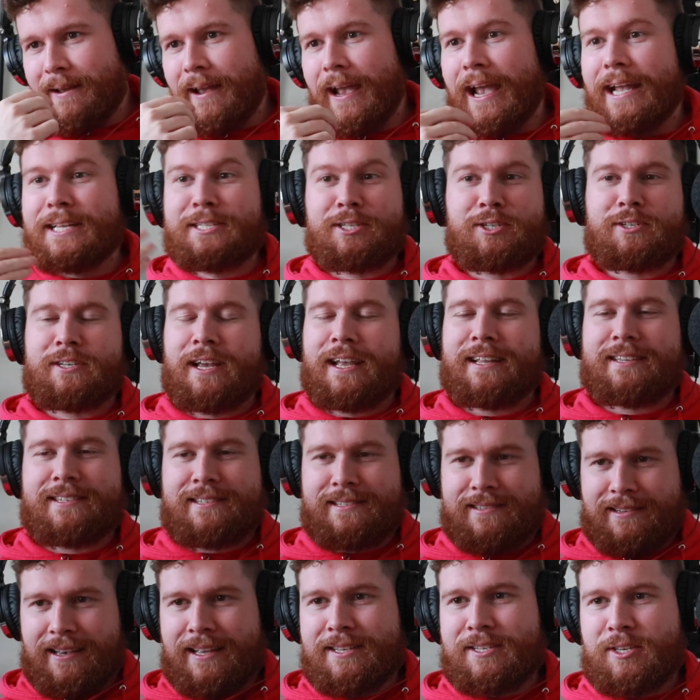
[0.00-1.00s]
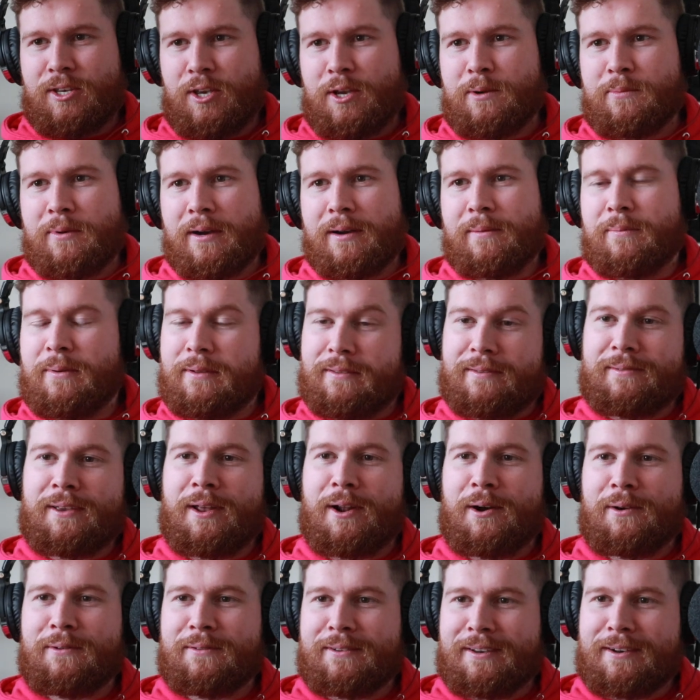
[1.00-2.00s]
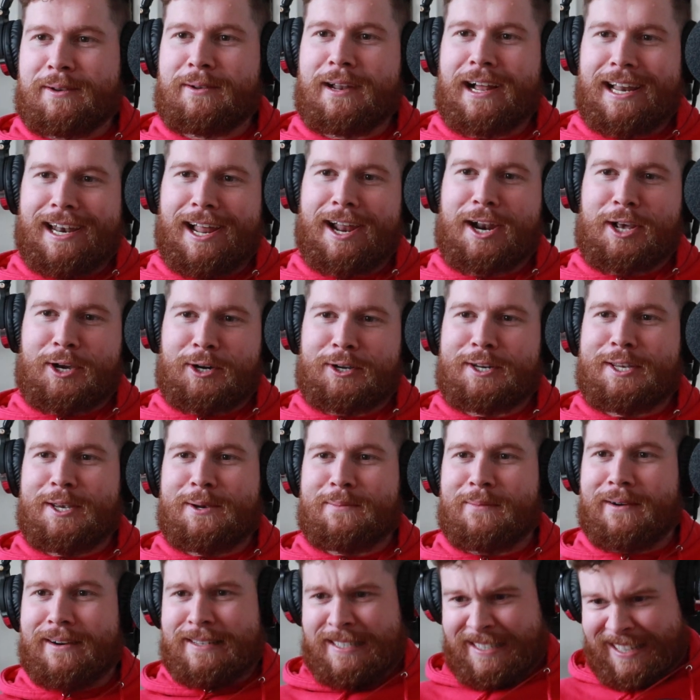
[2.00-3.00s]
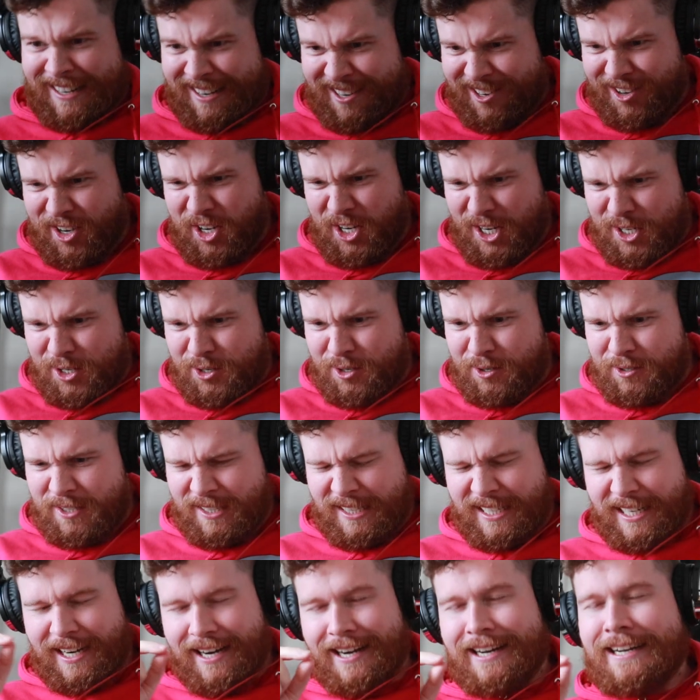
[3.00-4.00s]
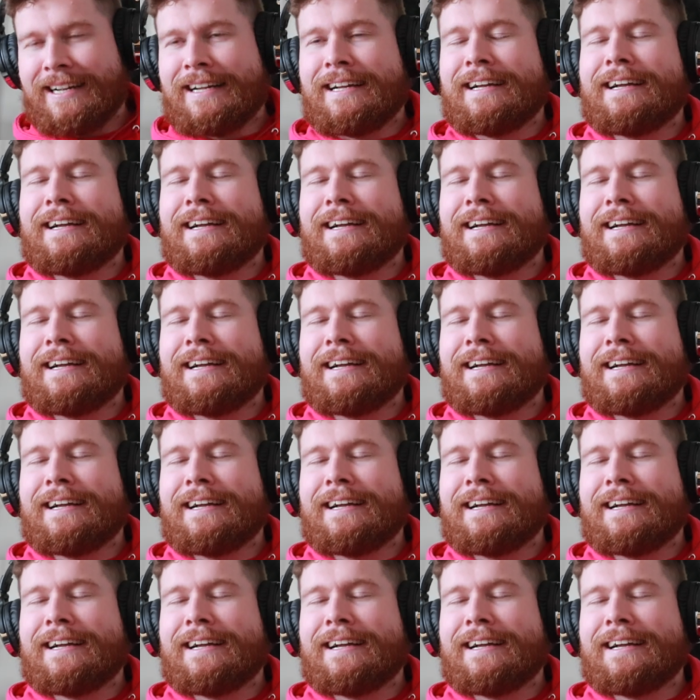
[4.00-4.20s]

it's it's it's humor, but you know, a lot of good humor. It's got a nugget of truth in there.